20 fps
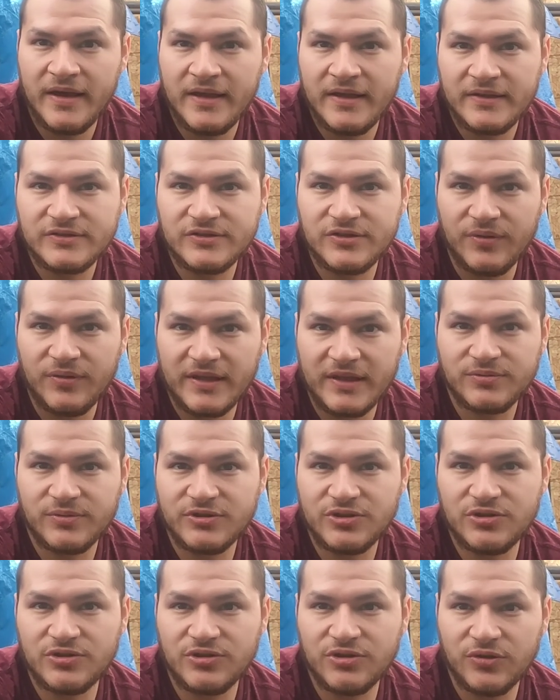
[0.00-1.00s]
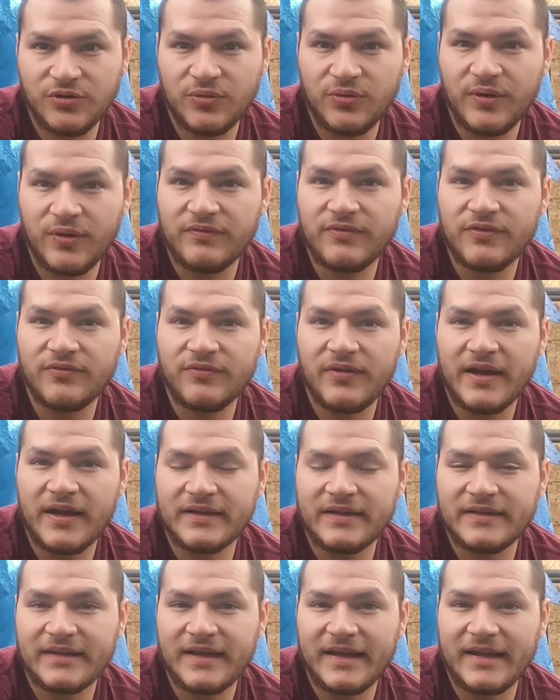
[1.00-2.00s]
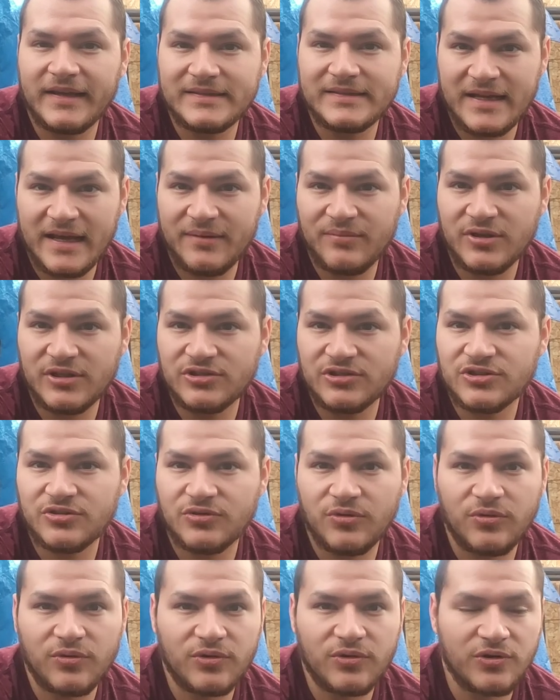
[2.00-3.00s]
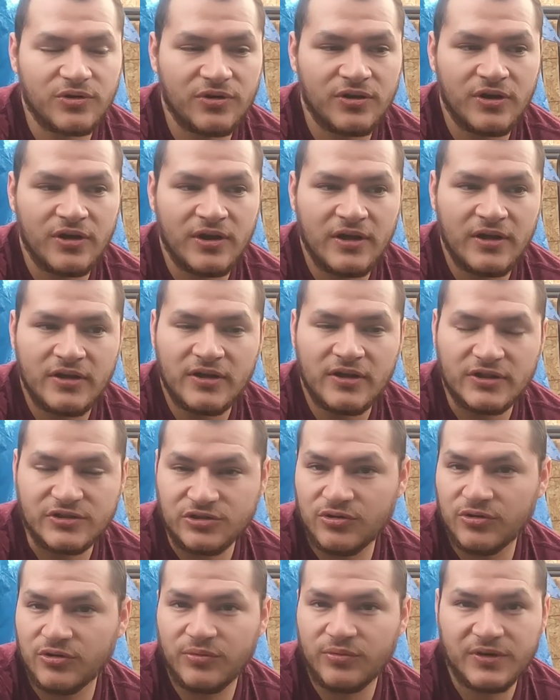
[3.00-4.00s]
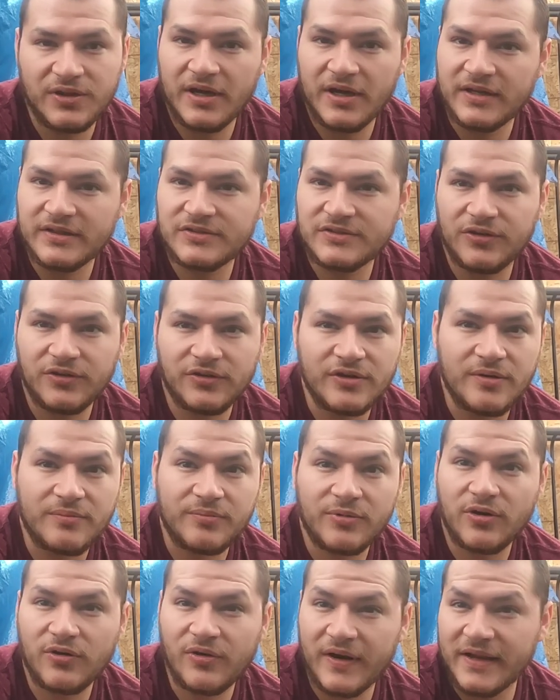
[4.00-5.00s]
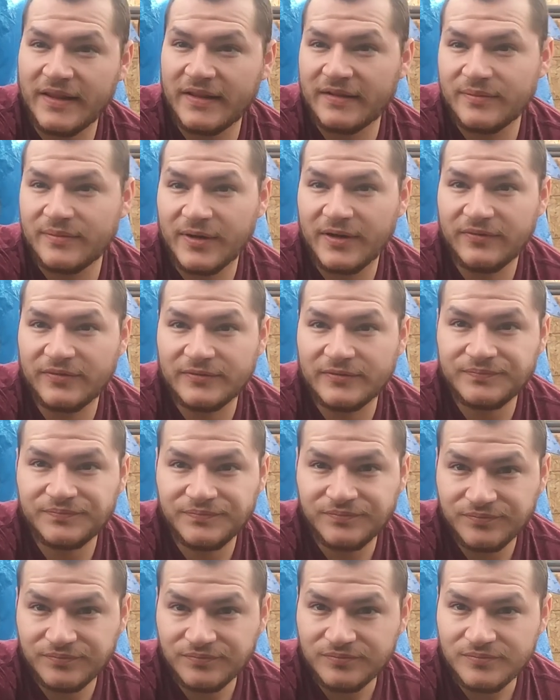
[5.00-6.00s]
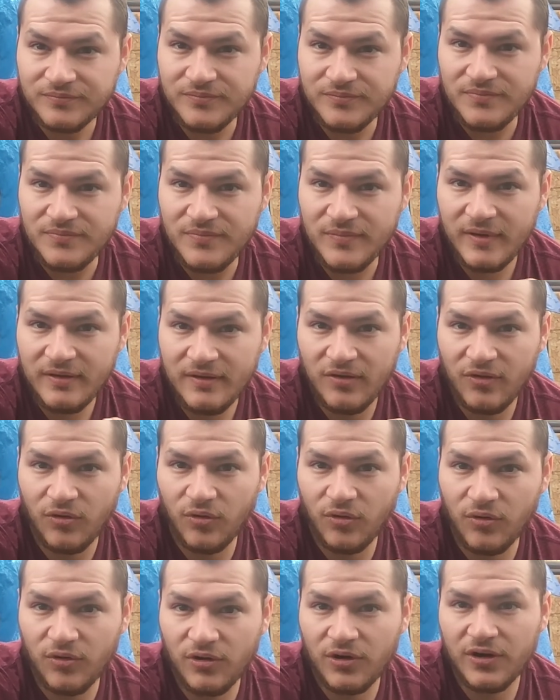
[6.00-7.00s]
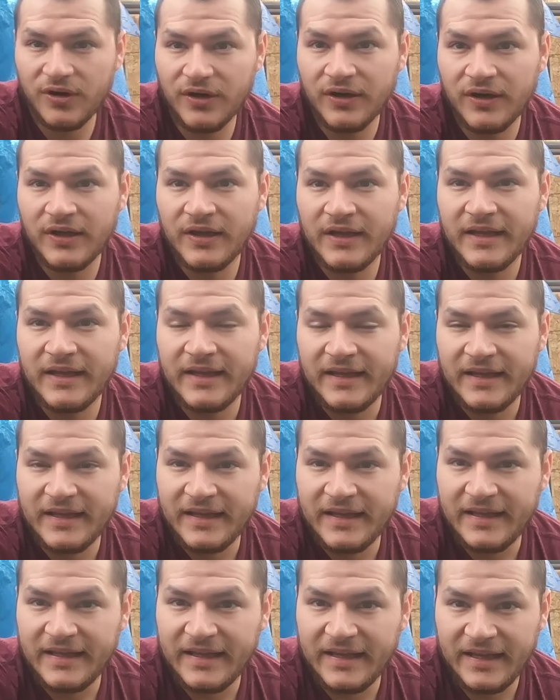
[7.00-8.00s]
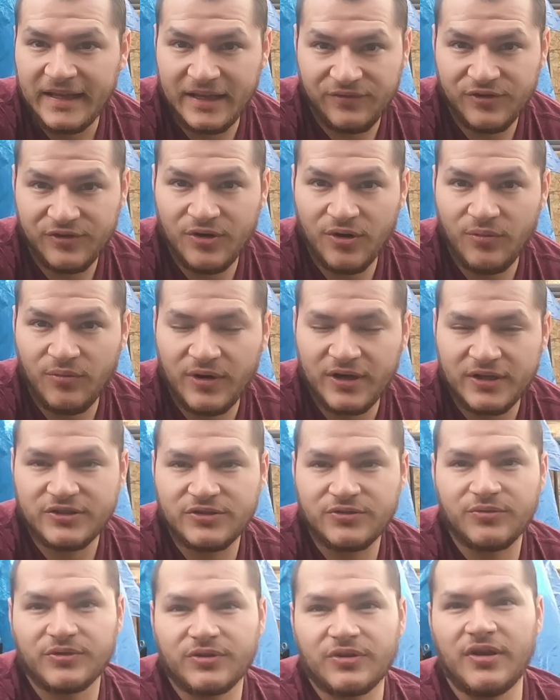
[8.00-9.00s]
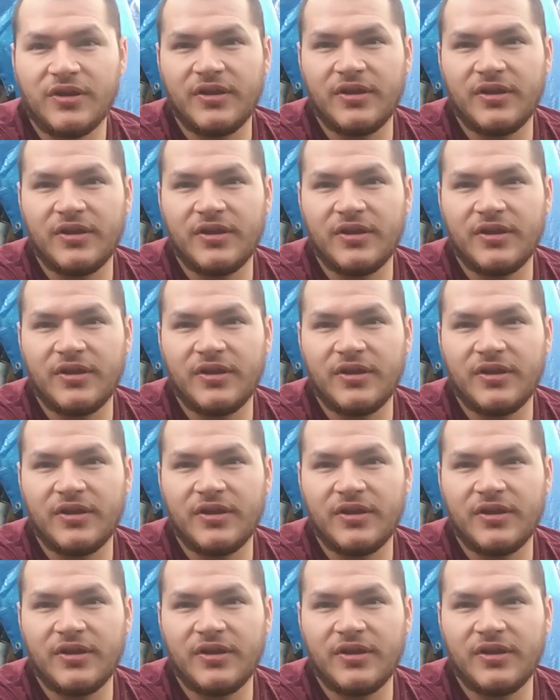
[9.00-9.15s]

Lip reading: So that's what you do if you find a damaged or a scooter without a serial number or any of the above. Or if you don't want to do with